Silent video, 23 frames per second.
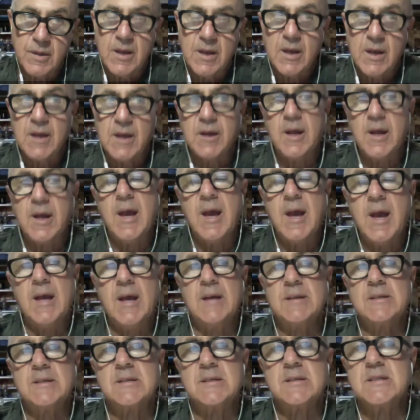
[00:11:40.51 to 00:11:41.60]
And I
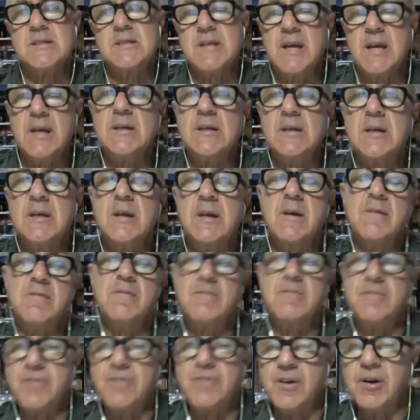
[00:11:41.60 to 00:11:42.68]
had 10
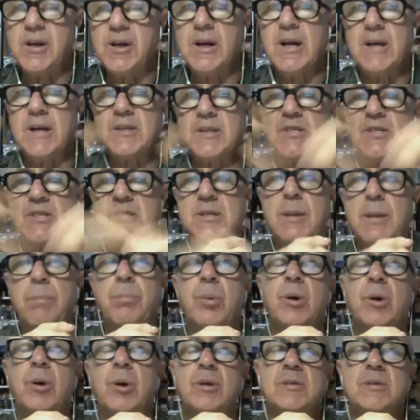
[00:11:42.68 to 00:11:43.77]
very large
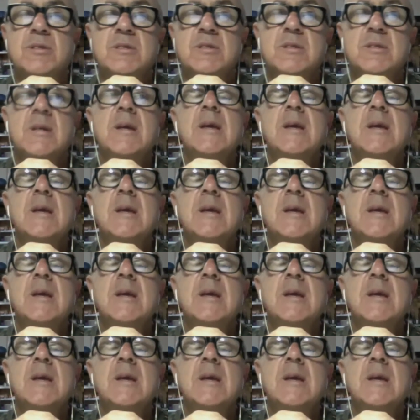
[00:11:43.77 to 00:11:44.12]
subpods